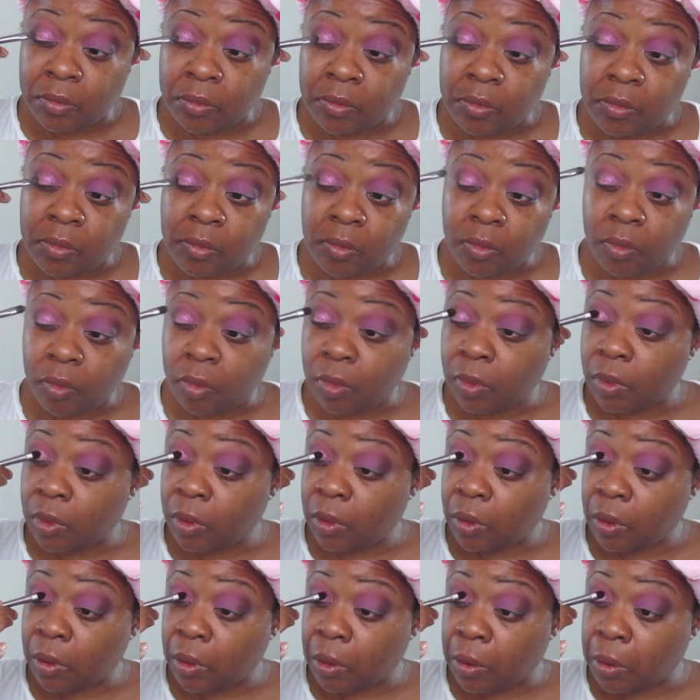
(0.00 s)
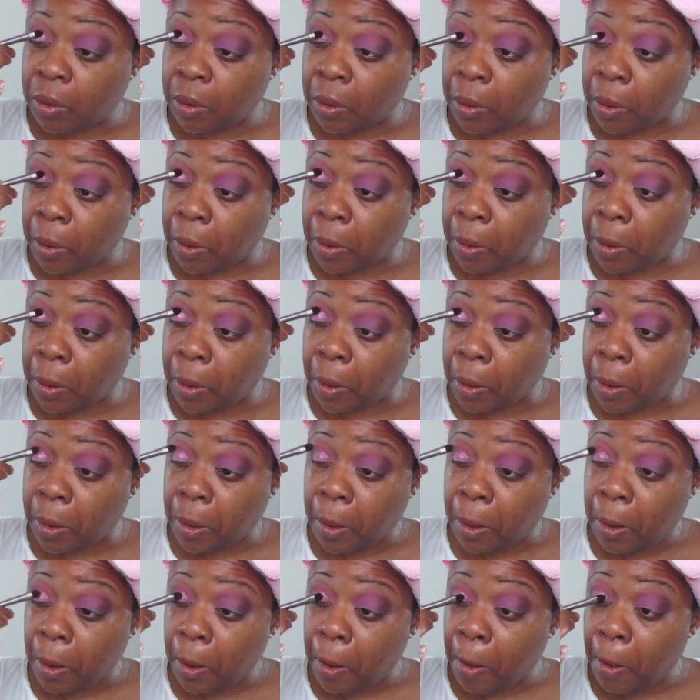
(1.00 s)

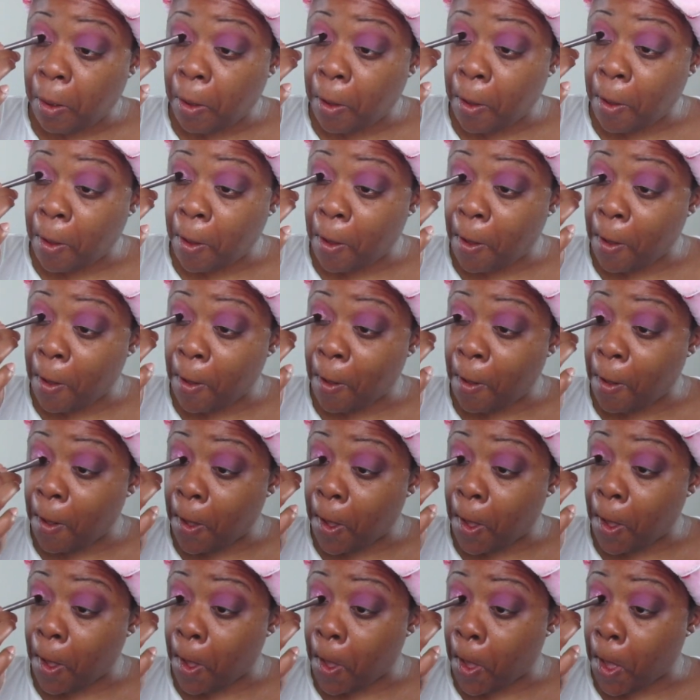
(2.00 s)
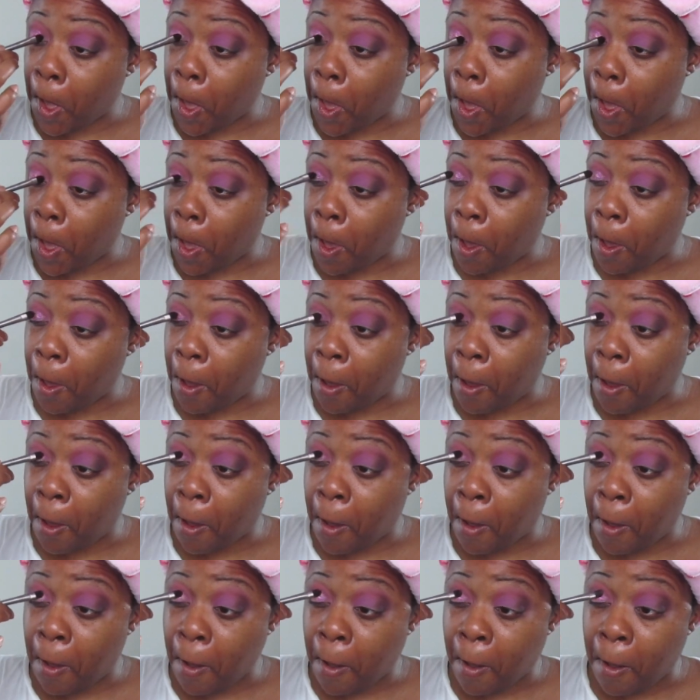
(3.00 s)

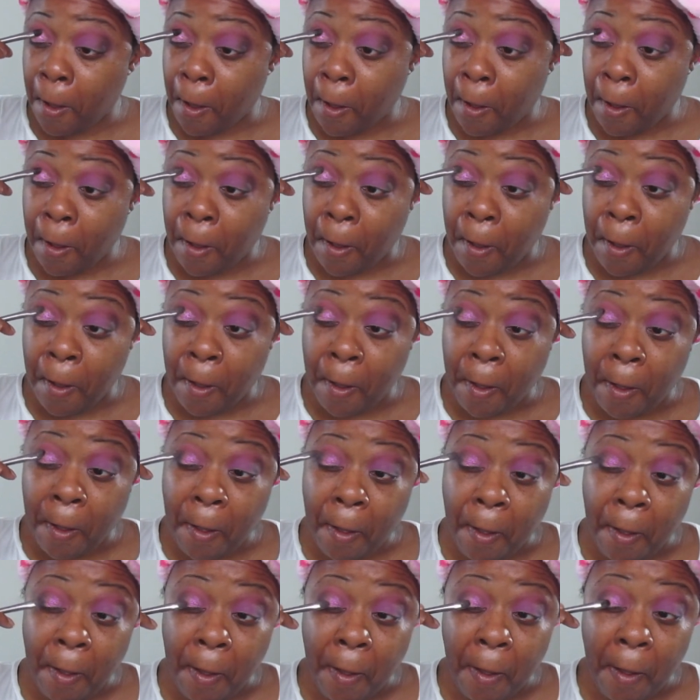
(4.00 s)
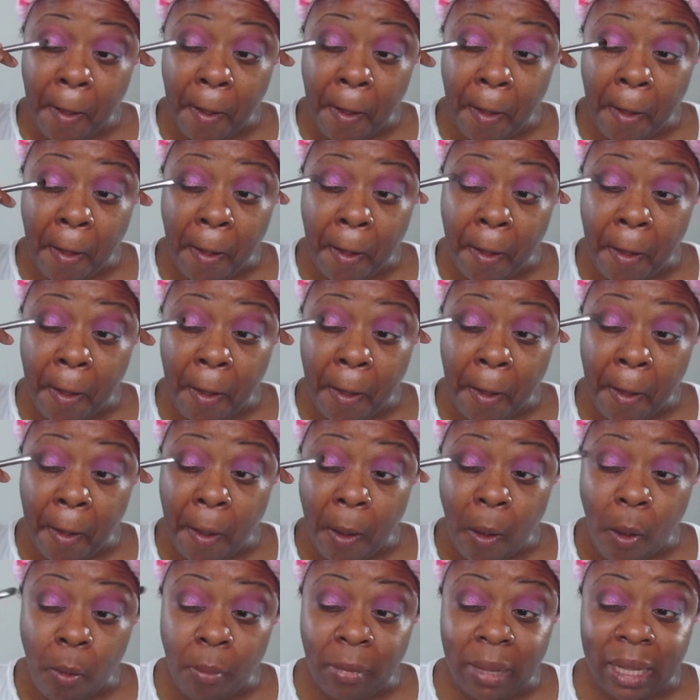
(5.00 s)

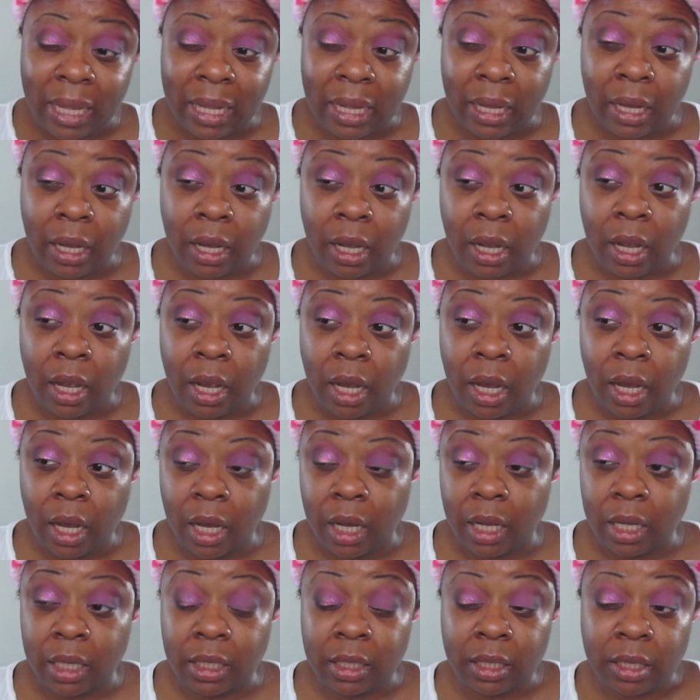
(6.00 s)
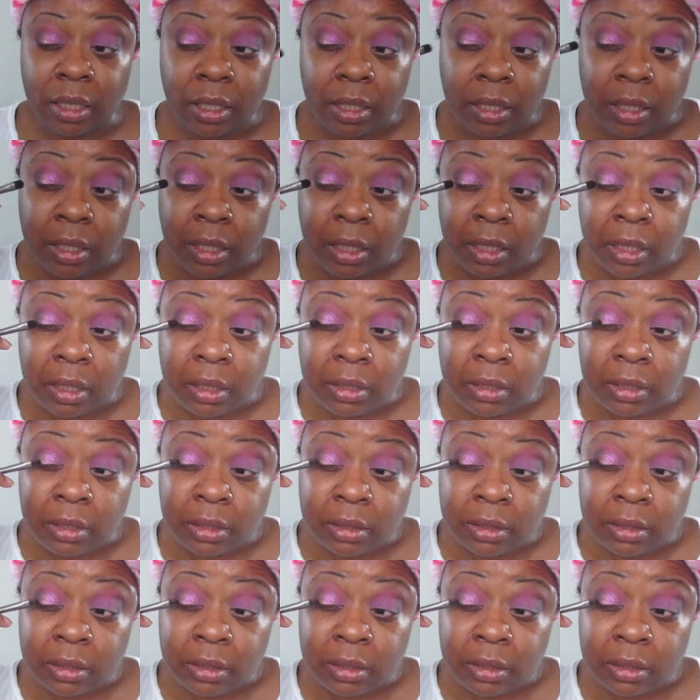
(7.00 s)
(silence)